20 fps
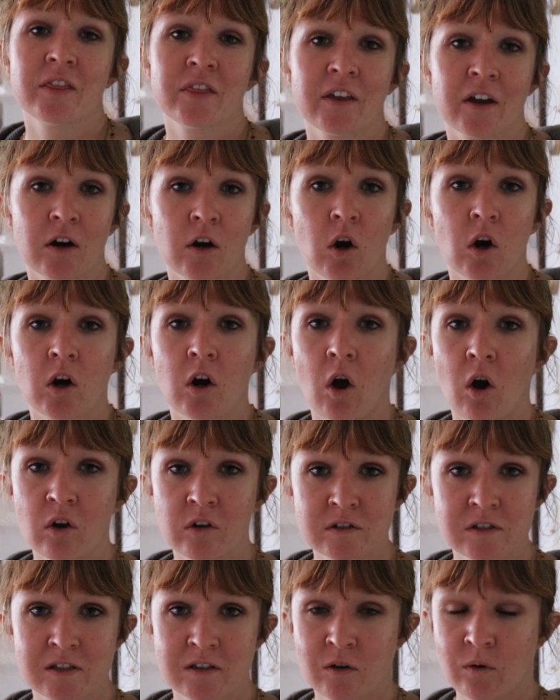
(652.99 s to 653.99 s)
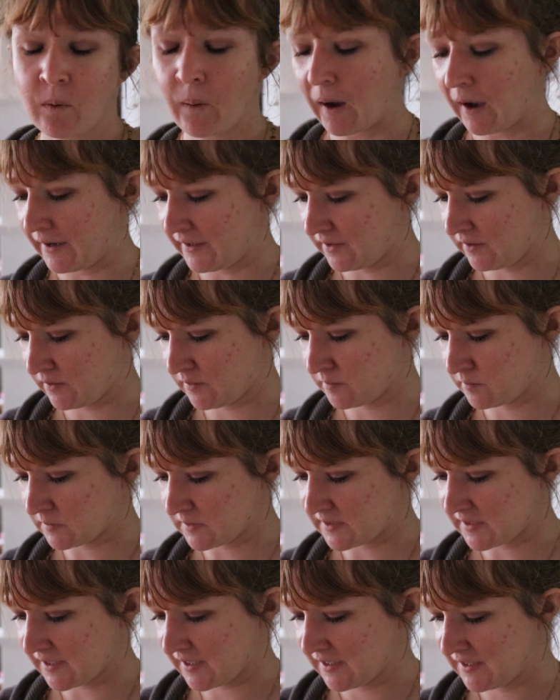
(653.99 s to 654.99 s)
There are also
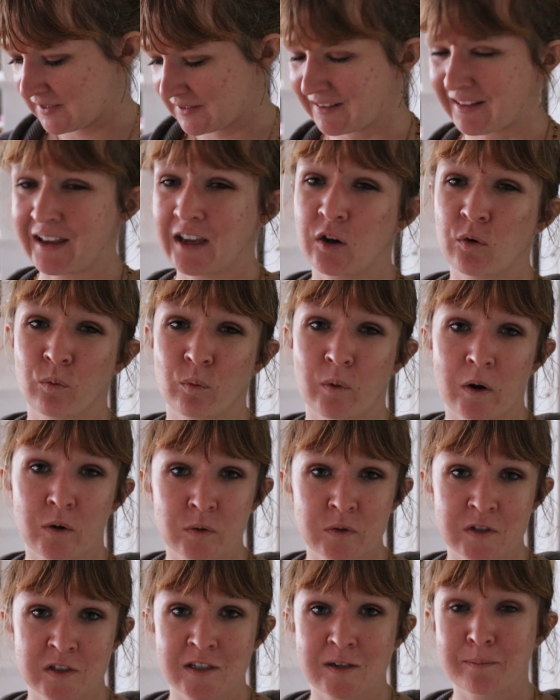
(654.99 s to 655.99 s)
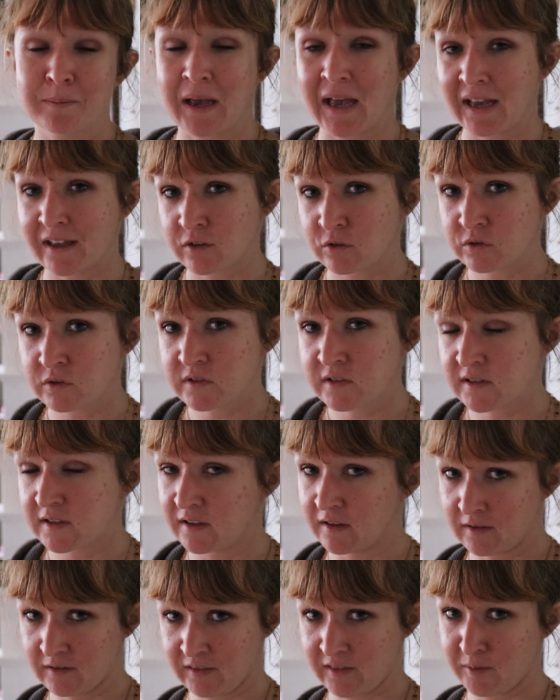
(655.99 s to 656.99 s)
items like rose petals
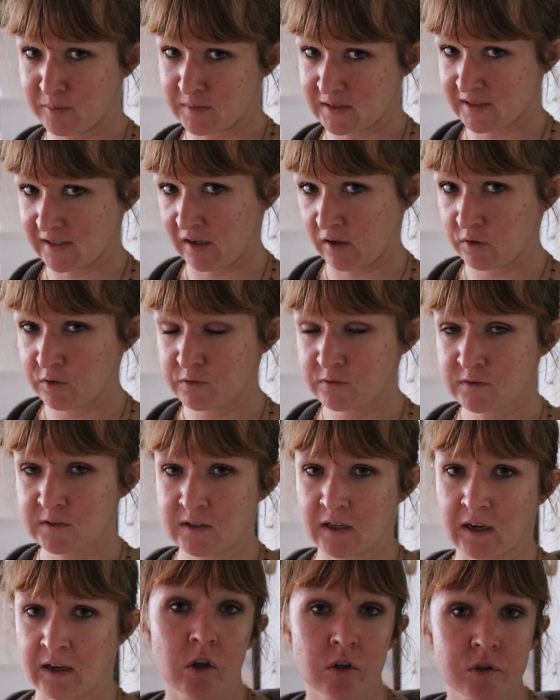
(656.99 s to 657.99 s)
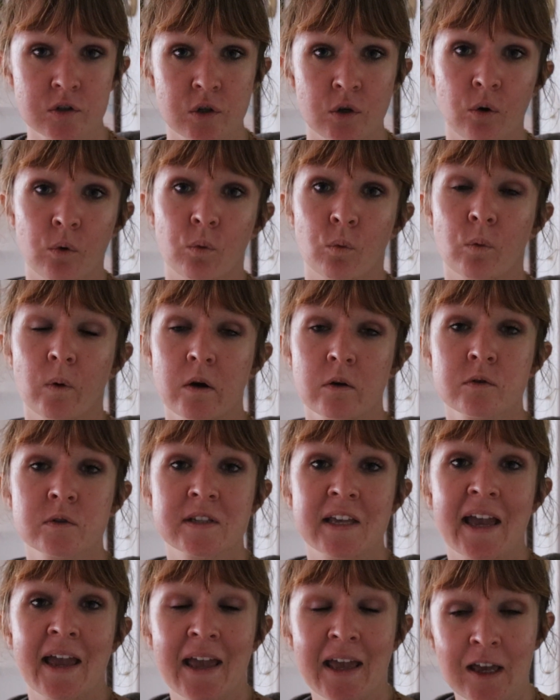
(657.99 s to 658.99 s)
themselves, also
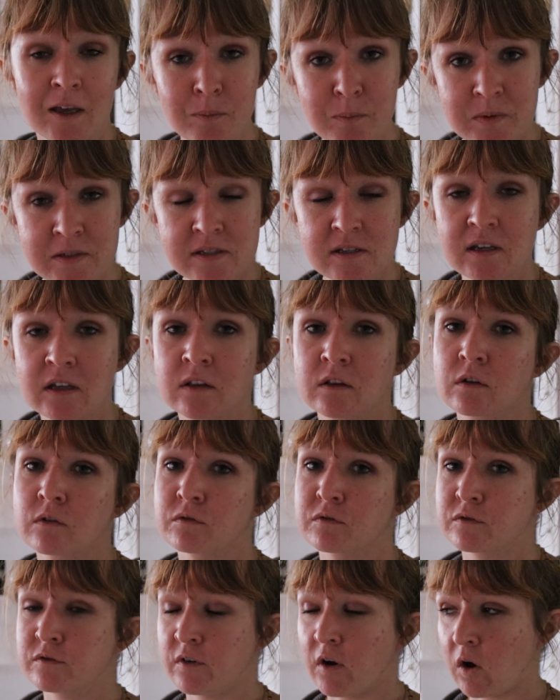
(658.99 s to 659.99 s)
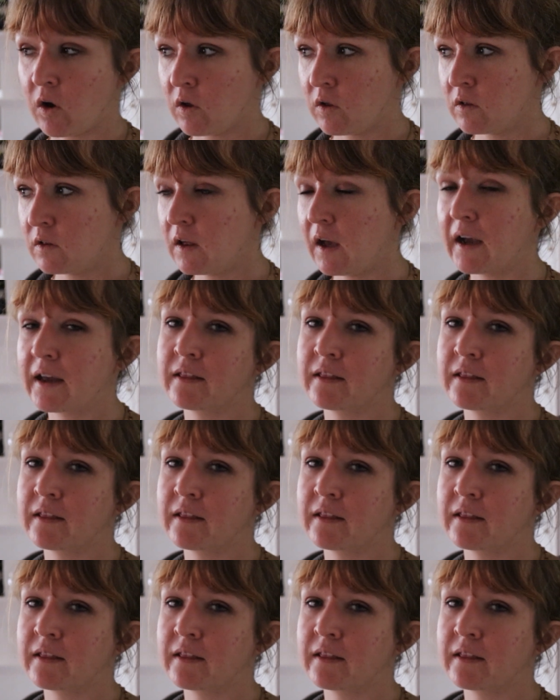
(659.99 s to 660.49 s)
rose hips in the fall.